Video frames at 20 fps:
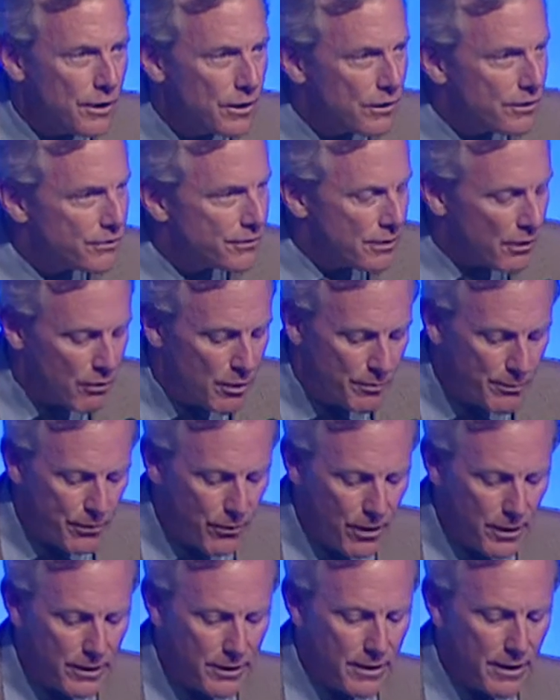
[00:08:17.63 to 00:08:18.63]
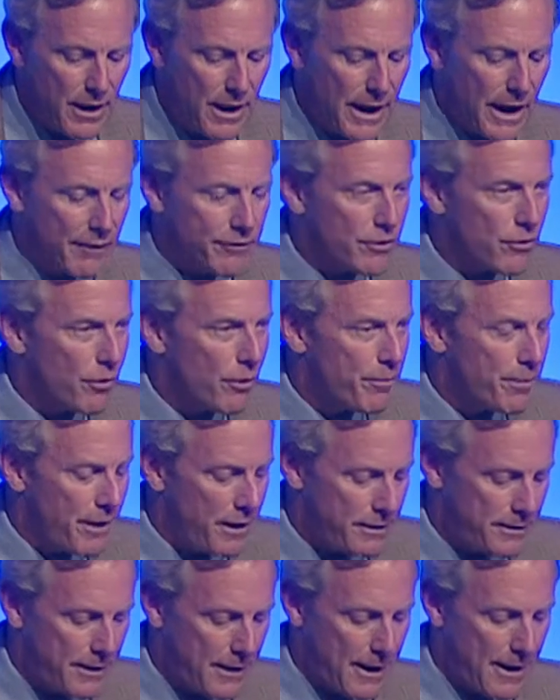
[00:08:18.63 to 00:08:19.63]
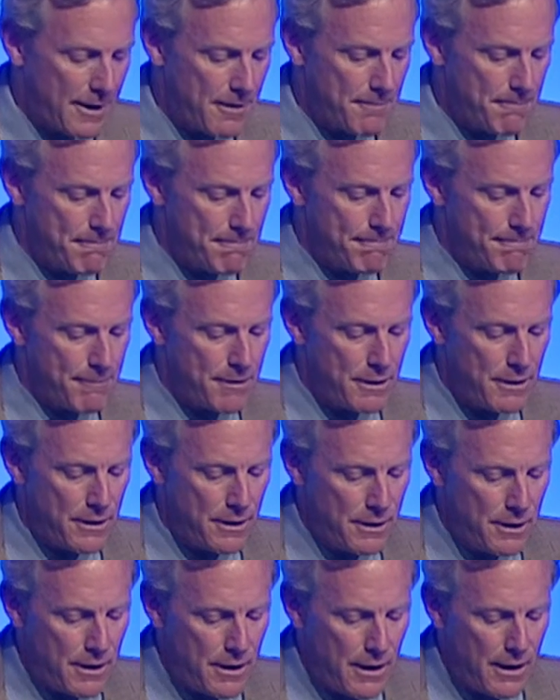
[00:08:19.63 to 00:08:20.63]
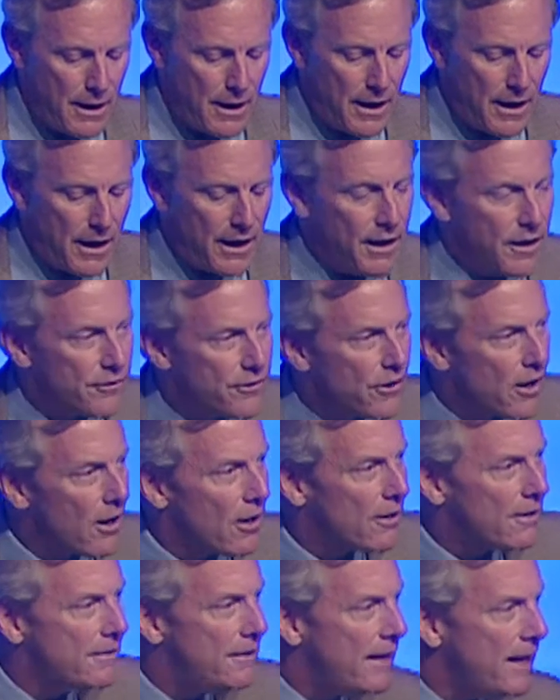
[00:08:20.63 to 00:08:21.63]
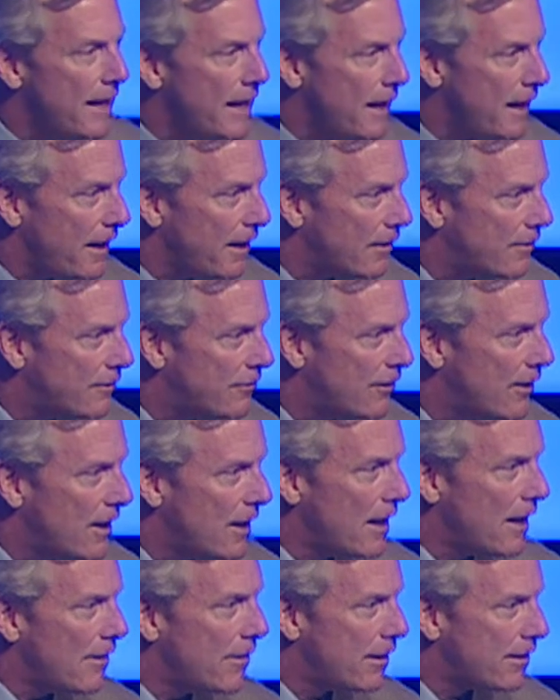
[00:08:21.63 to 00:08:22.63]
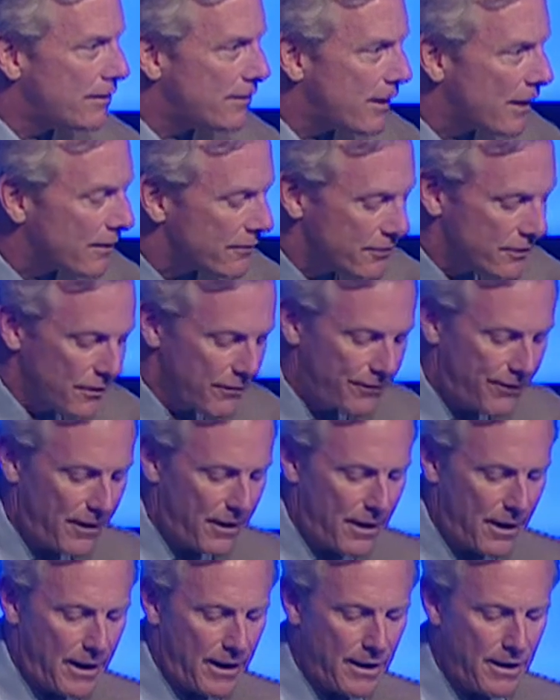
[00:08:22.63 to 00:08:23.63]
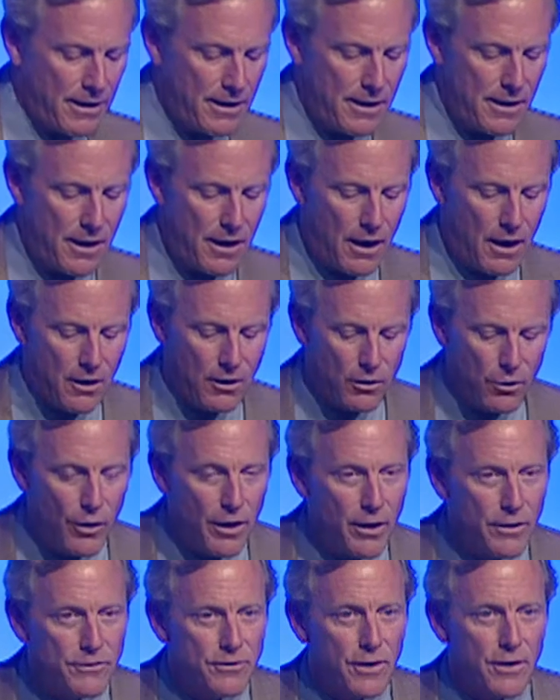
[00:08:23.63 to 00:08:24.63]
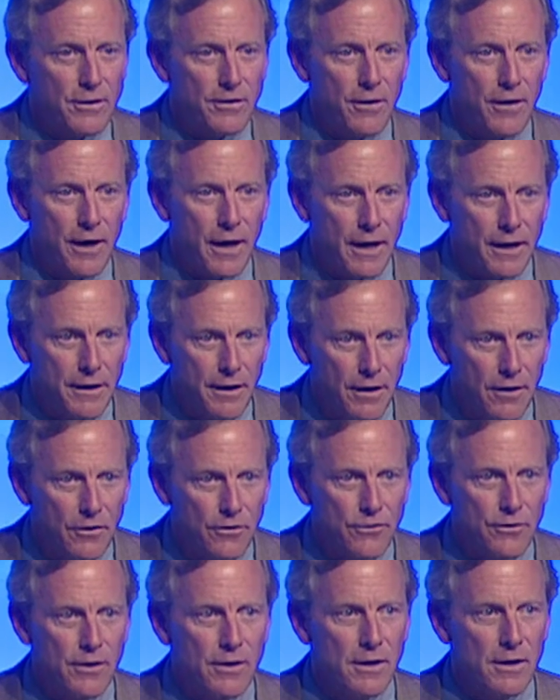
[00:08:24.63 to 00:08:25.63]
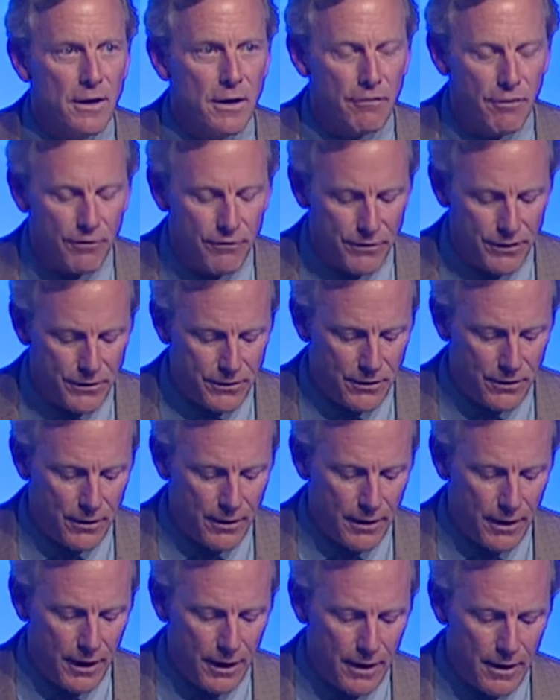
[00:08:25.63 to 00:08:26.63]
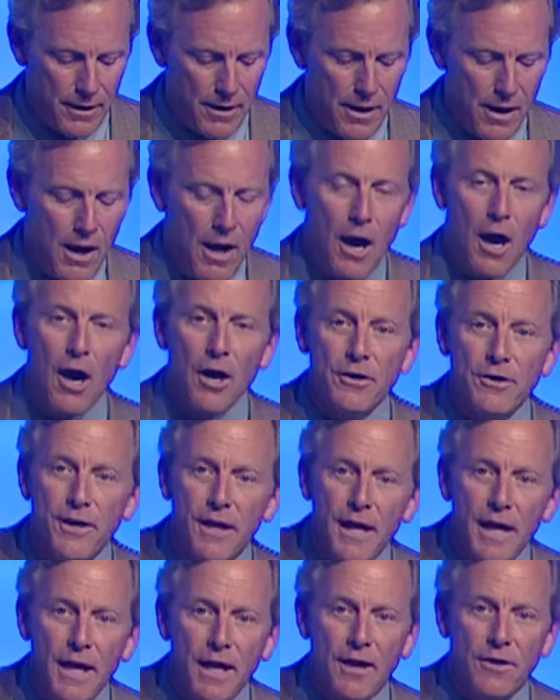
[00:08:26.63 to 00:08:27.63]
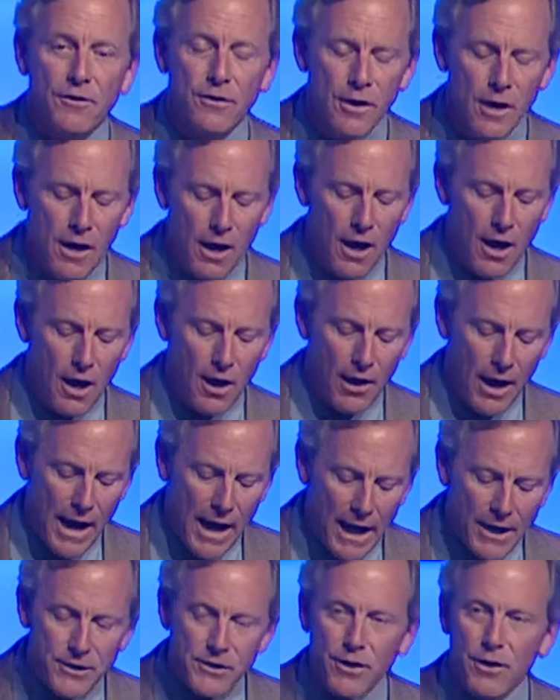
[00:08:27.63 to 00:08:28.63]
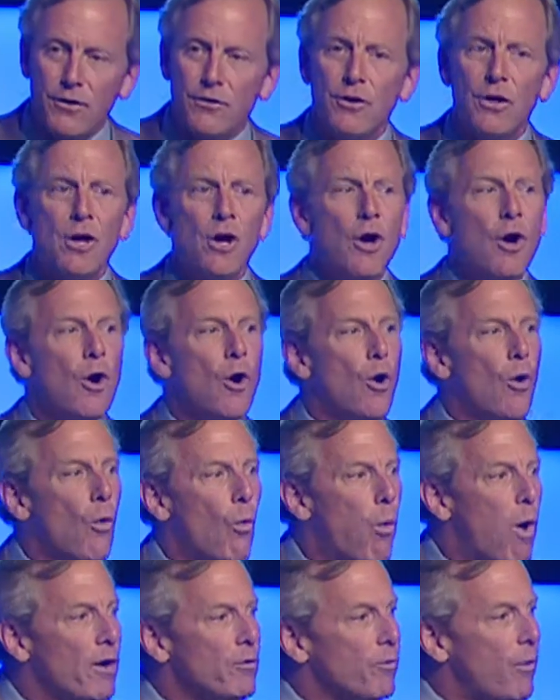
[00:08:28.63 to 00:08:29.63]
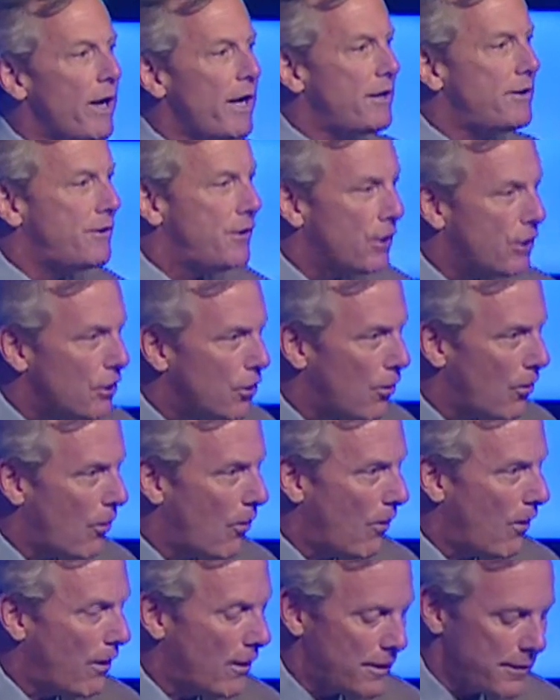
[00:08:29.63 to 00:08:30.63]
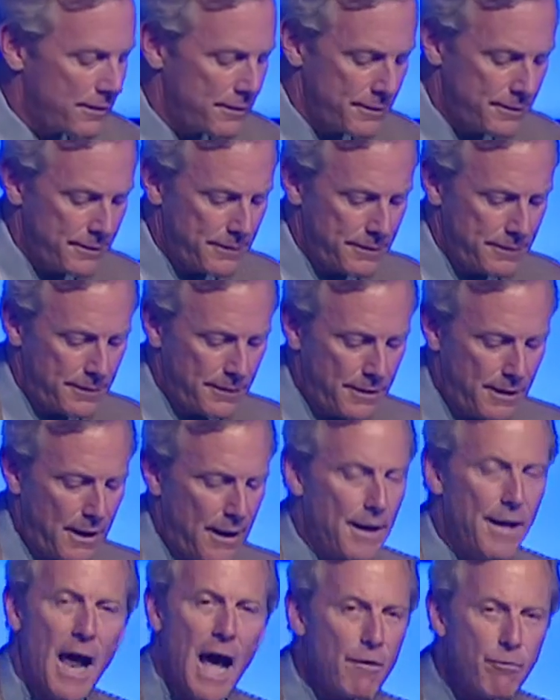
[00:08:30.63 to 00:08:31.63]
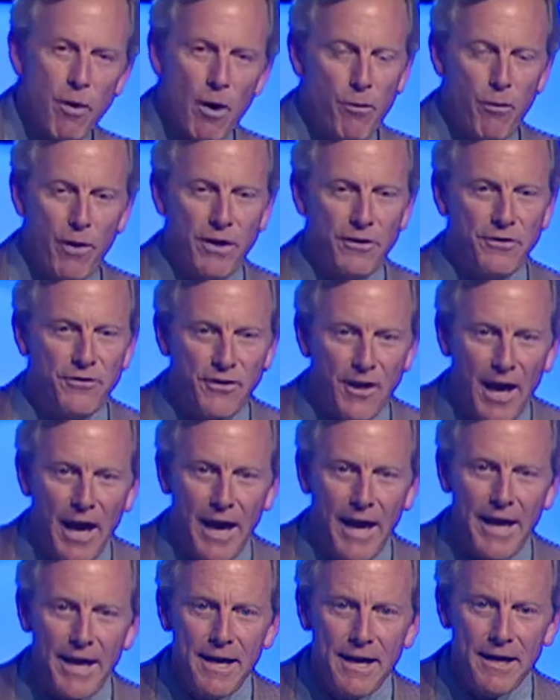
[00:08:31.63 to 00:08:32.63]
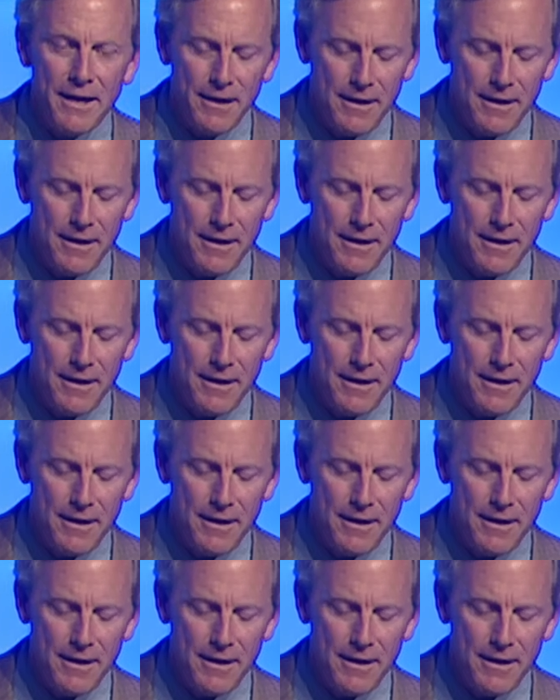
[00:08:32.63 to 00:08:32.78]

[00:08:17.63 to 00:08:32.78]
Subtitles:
So important, I have to repeat that. It is our deeds that testify our loyalty to the ideals of the fraternity. Our deeds, our actions, what we do, not what we say,